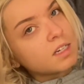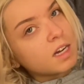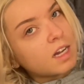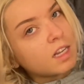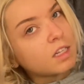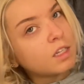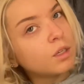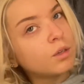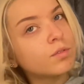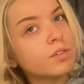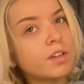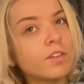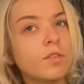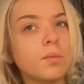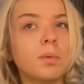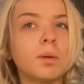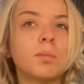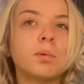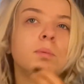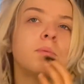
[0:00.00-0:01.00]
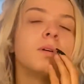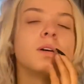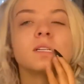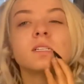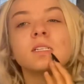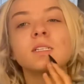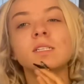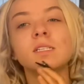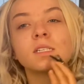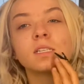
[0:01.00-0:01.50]
I love giving people
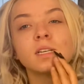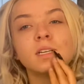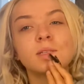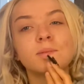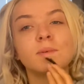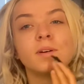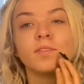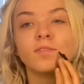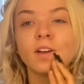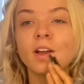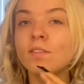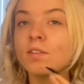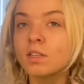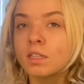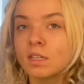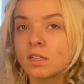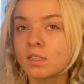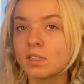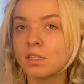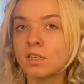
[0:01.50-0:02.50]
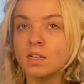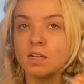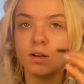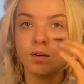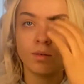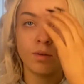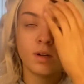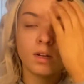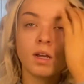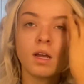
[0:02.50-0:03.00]
presents. It's my favourite thing to
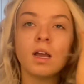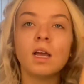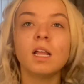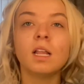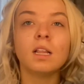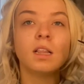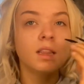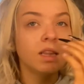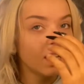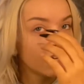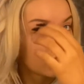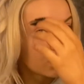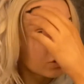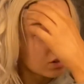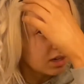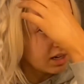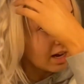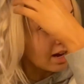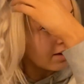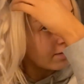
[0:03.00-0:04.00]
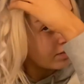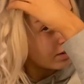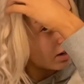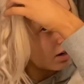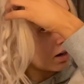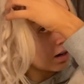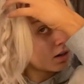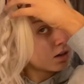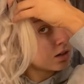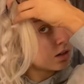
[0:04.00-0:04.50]
do. Literally ever.